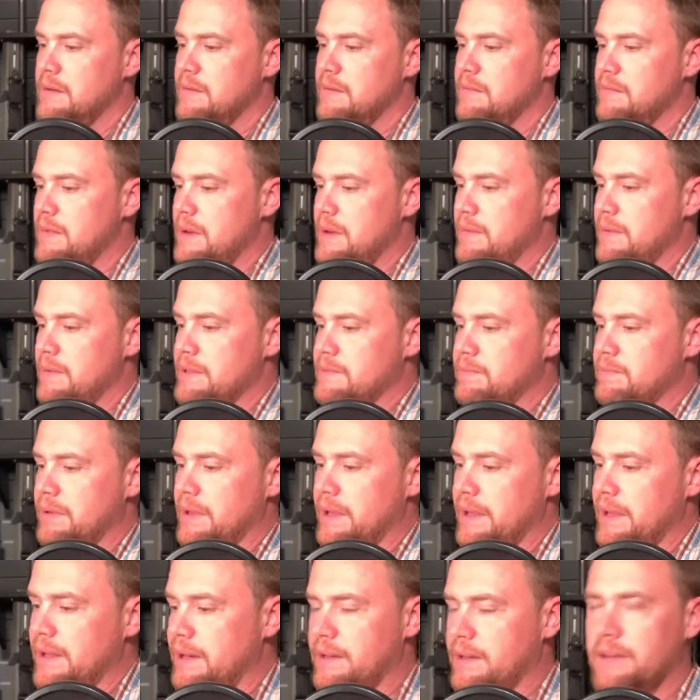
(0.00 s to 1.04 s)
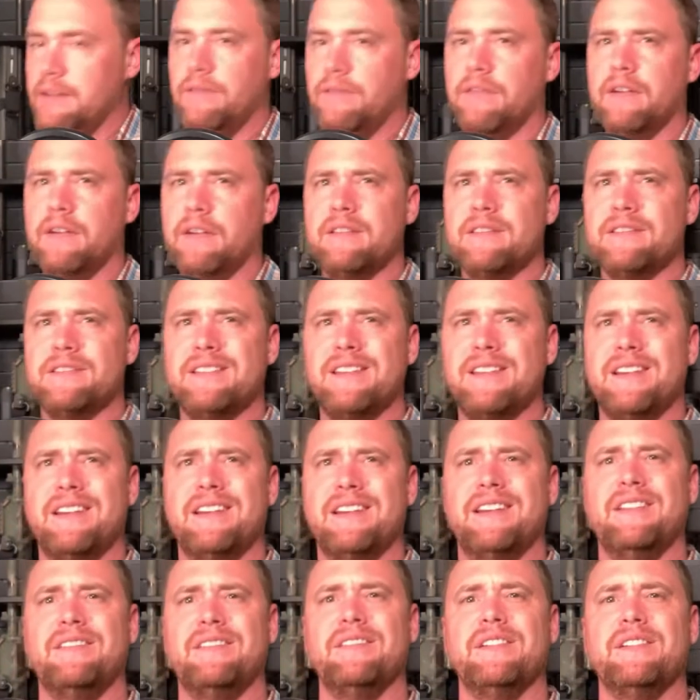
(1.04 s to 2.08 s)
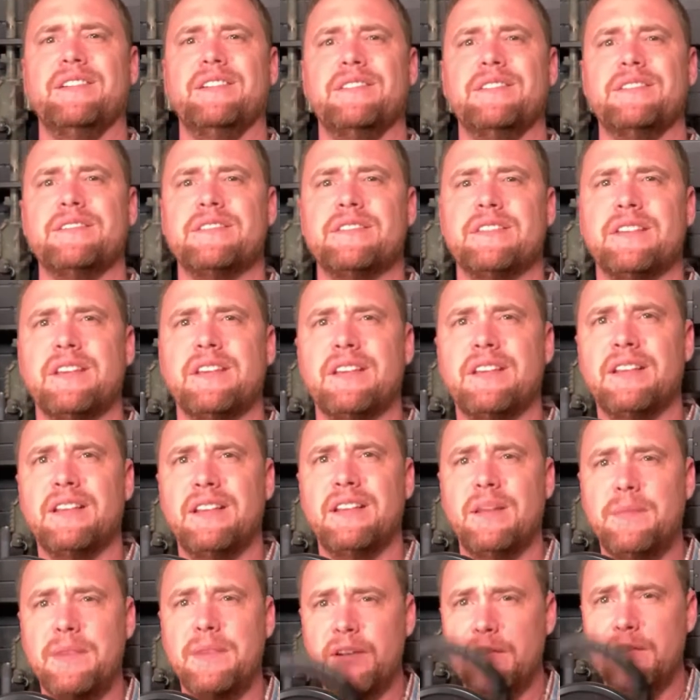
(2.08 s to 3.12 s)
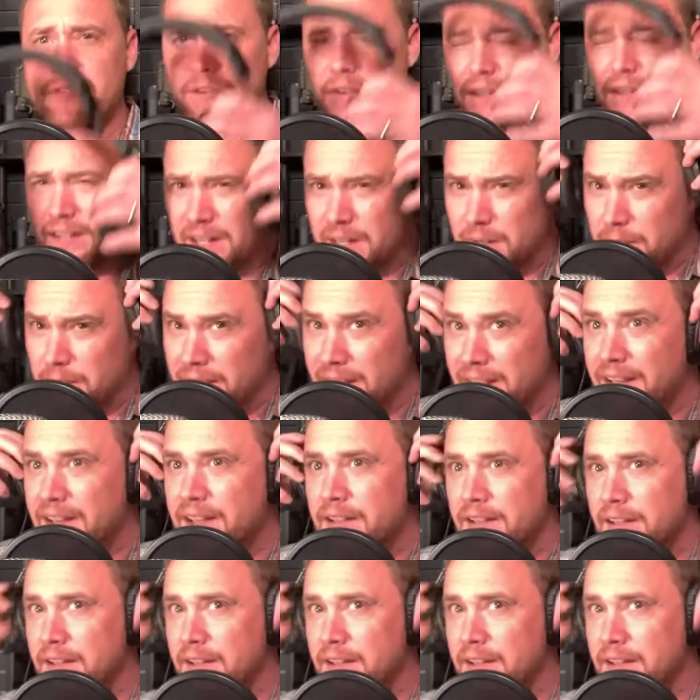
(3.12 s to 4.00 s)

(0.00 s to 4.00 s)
maybe it's playing in a different set of headphones. Let me know if you can hear me, Andy.